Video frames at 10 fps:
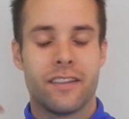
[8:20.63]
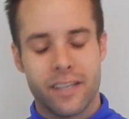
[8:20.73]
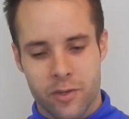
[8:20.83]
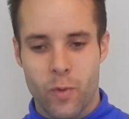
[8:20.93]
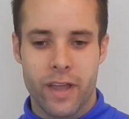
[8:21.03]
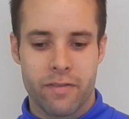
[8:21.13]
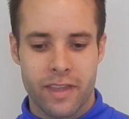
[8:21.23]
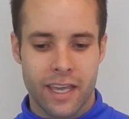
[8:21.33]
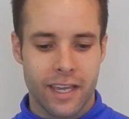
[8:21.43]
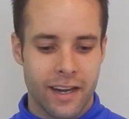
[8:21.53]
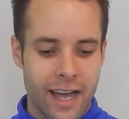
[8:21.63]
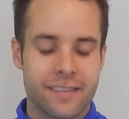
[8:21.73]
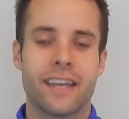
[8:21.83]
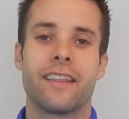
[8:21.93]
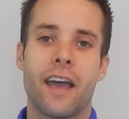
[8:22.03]
this way of thinking. I
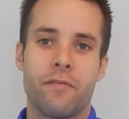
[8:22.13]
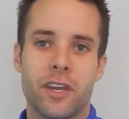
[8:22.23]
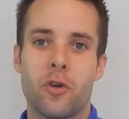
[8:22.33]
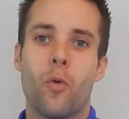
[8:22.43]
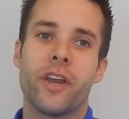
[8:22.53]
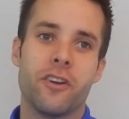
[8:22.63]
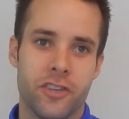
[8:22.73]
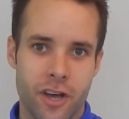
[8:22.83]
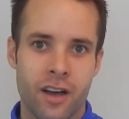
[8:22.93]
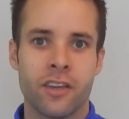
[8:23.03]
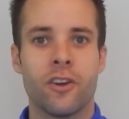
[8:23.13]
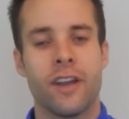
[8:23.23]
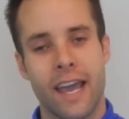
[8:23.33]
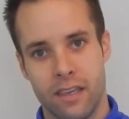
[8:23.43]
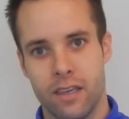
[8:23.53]
said in that video, when you're young, you're
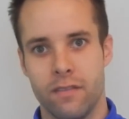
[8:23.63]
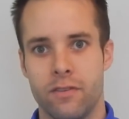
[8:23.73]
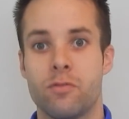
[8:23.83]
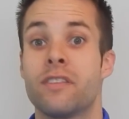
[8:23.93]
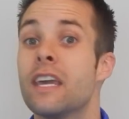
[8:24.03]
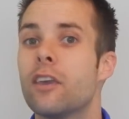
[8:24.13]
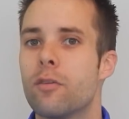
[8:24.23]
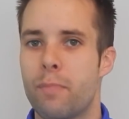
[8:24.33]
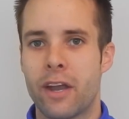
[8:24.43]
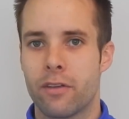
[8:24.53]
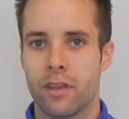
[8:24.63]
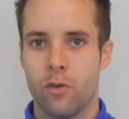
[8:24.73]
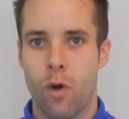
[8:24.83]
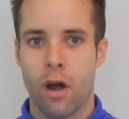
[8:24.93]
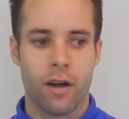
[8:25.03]
naive. You think you're better
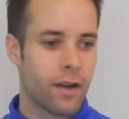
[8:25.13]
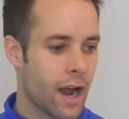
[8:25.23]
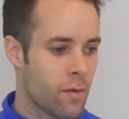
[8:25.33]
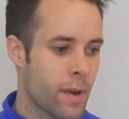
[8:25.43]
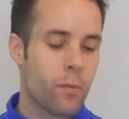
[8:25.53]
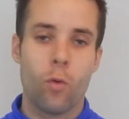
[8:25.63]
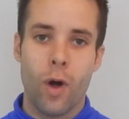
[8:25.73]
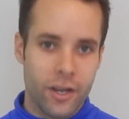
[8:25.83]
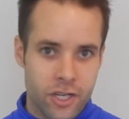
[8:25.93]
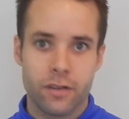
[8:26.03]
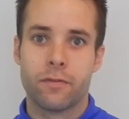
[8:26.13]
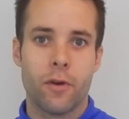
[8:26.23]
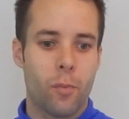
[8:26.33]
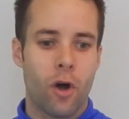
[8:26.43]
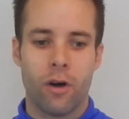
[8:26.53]
than you are. I remember watching
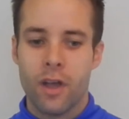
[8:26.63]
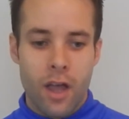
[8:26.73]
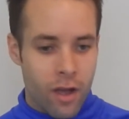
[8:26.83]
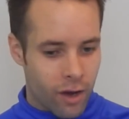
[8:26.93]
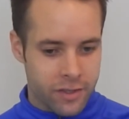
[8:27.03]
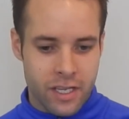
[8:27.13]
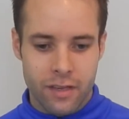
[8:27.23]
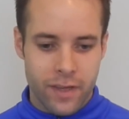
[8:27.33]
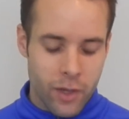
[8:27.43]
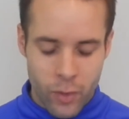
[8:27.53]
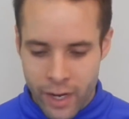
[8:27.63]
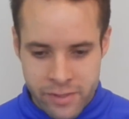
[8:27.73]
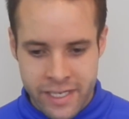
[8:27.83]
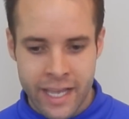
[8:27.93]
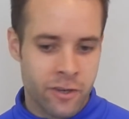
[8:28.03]
football on TV when I
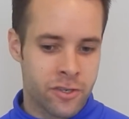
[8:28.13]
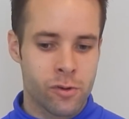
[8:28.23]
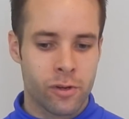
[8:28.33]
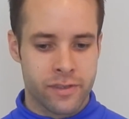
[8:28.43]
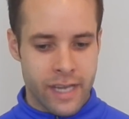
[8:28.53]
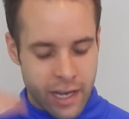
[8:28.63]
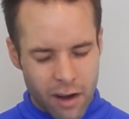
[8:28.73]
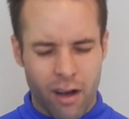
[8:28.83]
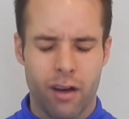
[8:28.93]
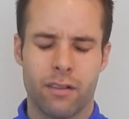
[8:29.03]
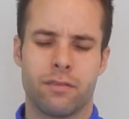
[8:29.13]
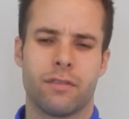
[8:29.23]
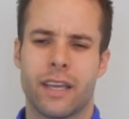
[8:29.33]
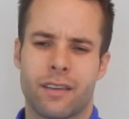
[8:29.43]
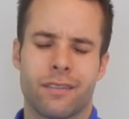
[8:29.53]
was 10 years old saying, oh,
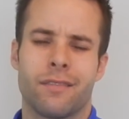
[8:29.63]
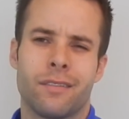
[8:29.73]
like,